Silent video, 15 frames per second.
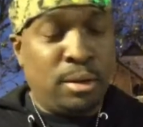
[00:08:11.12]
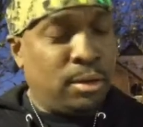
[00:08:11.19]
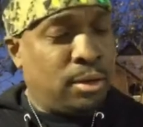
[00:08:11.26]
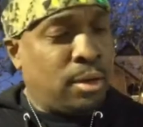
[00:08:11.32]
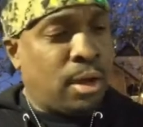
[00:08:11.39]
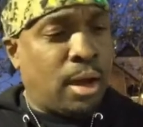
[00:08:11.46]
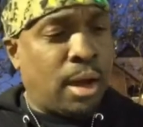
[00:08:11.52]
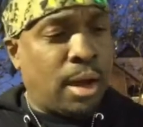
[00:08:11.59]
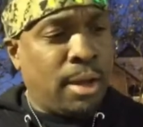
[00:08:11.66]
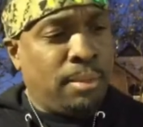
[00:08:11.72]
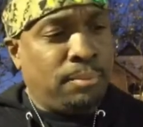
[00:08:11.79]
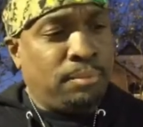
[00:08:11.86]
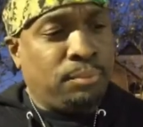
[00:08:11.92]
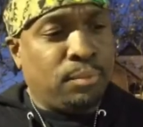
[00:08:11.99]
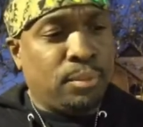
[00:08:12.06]
All right.
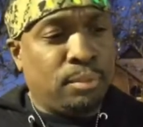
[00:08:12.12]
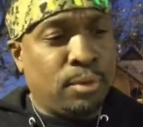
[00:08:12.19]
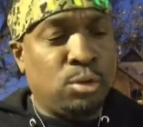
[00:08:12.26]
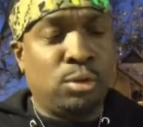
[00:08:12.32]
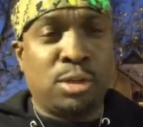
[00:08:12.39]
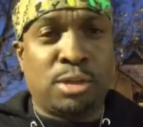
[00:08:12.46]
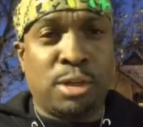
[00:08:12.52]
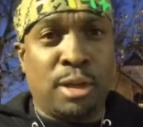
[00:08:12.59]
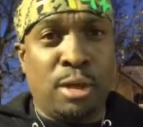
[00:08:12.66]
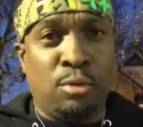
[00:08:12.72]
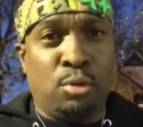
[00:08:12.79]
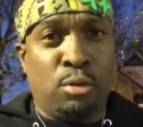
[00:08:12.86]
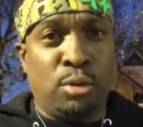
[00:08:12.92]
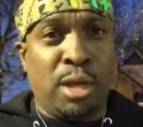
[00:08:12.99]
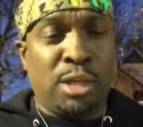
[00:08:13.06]
Who's to say they
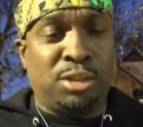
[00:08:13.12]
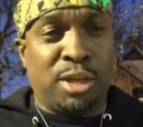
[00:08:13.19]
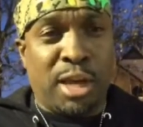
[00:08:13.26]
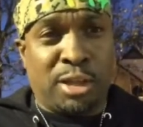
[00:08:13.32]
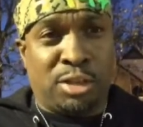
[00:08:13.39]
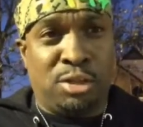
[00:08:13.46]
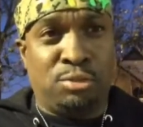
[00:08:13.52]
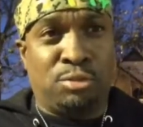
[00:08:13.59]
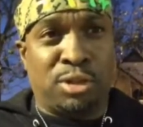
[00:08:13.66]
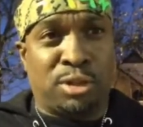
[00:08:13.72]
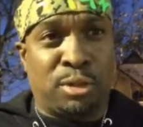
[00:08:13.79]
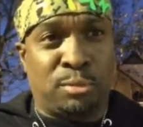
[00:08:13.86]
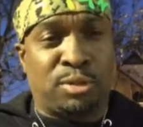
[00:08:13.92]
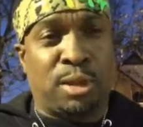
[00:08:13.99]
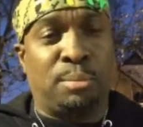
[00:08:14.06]
won't inject you with
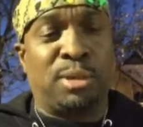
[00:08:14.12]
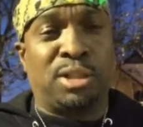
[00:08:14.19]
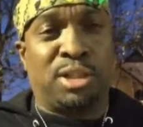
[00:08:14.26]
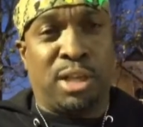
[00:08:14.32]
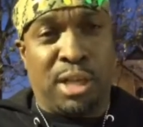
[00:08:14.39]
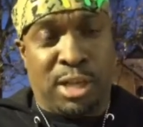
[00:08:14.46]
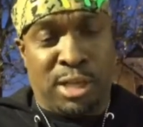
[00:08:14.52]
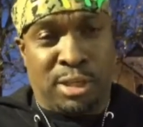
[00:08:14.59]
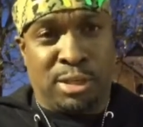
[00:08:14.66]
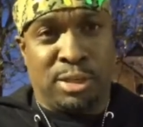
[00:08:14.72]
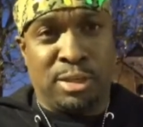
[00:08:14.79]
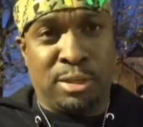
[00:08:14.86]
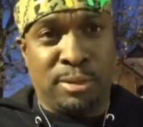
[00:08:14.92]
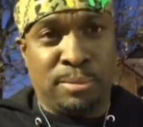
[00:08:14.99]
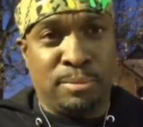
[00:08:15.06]
some
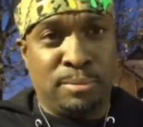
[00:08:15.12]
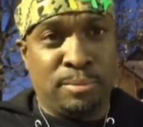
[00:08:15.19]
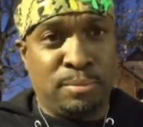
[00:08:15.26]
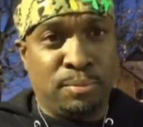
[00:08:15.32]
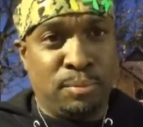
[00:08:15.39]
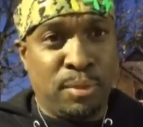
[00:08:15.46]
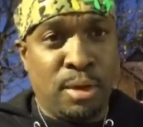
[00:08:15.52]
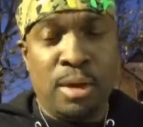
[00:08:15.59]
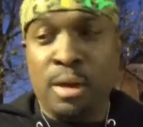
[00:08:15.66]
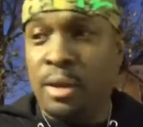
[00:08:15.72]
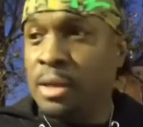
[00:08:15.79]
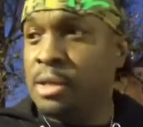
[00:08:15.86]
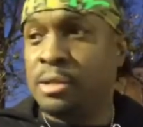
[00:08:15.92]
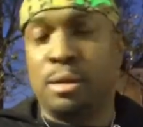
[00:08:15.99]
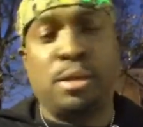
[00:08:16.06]
disease?
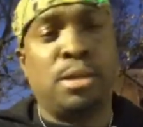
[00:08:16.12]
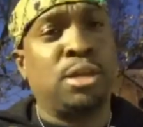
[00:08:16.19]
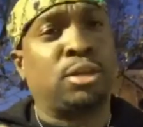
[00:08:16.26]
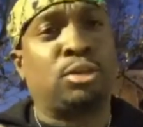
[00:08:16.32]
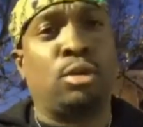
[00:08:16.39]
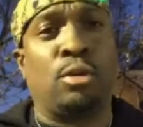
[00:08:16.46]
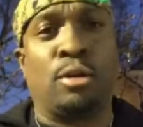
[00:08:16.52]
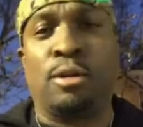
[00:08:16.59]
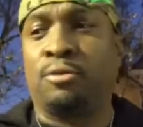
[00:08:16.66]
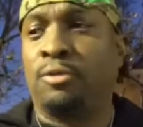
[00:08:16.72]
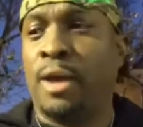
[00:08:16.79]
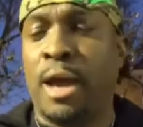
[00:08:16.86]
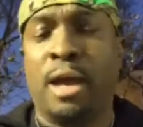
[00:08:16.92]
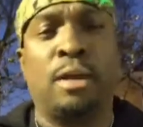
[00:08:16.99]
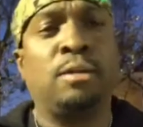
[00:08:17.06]
It's a historical
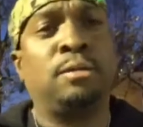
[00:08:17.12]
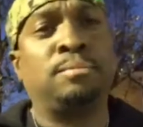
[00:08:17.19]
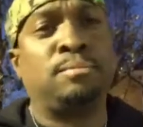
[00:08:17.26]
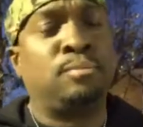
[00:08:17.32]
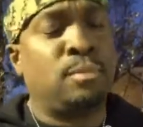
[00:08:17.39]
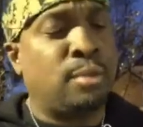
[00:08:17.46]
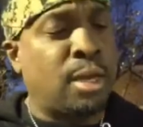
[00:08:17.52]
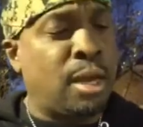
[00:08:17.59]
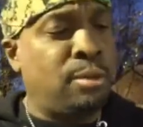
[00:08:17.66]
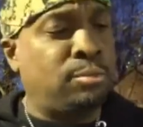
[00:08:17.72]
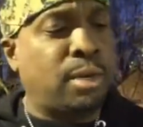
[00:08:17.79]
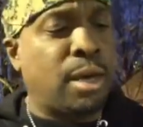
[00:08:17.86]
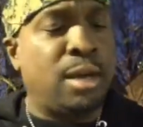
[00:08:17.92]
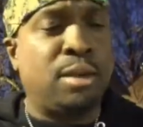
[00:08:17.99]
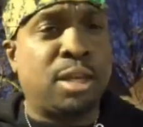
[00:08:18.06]
fact. They
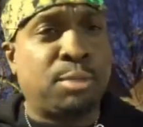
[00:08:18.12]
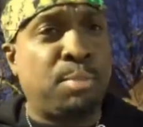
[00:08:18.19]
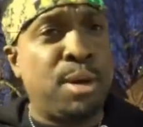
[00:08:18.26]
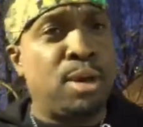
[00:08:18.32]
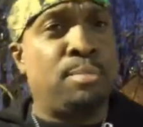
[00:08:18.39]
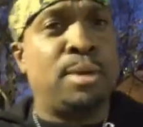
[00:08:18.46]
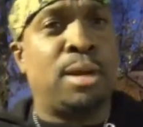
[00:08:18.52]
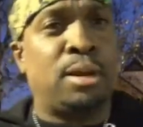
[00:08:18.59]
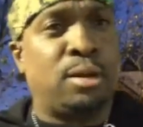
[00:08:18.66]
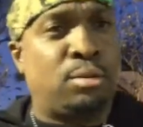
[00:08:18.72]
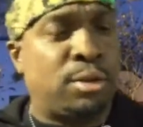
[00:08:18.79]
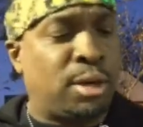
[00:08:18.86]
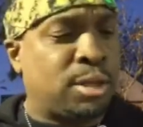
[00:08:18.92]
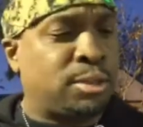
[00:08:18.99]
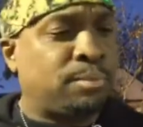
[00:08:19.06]
experimented
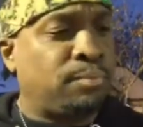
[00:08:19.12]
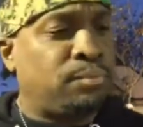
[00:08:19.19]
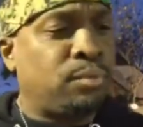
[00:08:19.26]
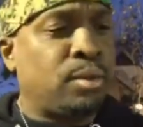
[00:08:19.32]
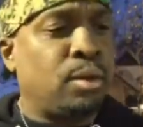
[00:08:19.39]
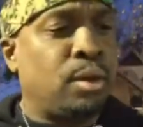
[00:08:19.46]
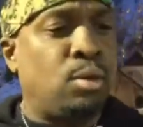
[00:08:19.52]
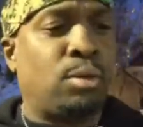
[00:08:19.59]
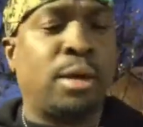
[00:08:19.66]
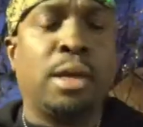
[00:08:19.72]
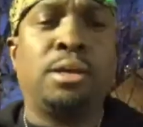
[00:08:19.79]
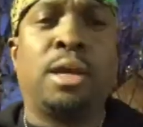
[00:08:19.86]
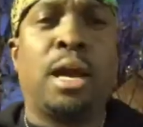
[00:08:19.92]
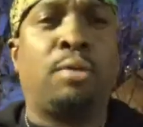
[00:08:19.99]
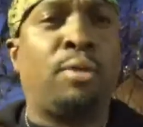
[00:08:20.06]
on us. Okay, you
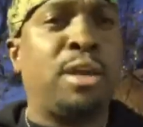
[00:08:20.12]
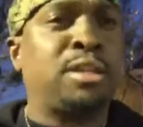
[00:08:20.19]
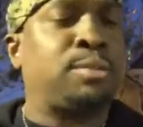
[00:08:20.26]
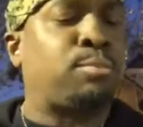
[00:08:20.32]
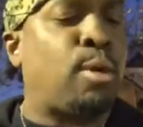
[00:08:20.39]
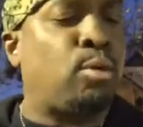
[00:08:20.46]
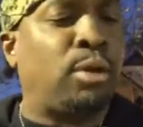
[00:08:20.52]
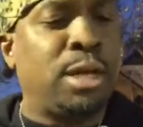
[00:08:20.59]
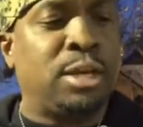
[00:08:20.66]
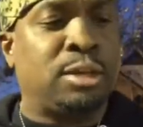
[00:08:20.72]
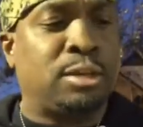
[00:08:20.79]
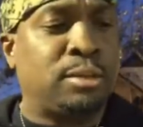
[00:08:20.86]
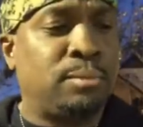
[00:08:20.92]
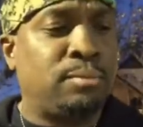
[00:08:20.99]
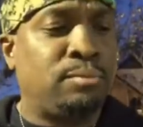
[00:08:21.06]
got racist
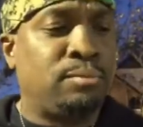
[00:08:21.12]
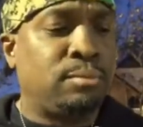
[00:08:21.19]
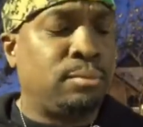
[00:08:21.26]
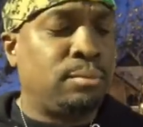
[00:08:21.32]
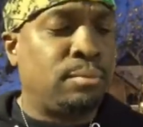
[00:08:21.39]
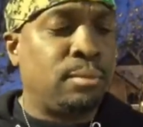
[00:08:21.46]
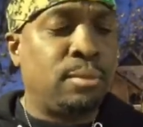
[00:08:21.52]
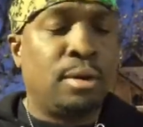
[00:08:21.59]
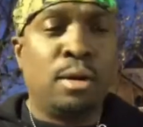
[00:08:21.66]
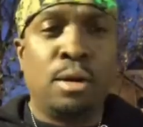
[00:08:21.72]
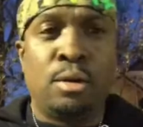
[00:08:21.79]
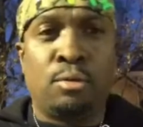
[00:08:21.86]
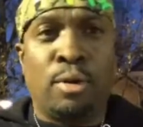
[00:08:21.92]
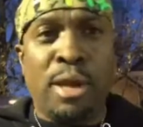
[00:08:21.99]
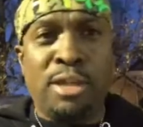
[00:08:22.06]
police,
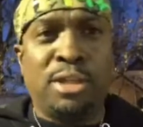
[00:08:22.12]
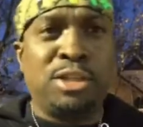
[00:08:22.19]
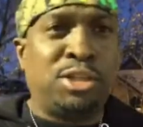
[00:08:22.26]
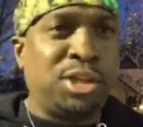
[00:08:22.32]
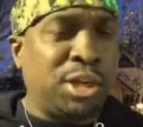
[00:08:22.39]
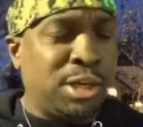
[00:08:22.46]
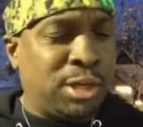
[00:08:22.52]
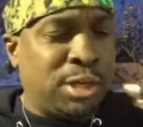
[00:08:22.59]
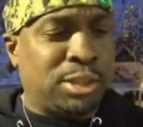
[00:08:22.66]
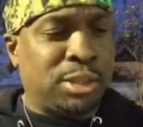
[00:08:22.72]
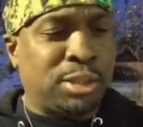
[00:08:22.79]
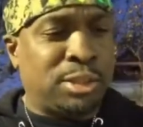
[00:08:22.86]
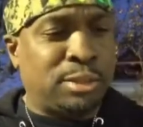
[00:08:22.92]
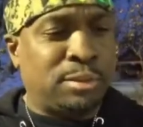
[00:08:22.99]
racist judges.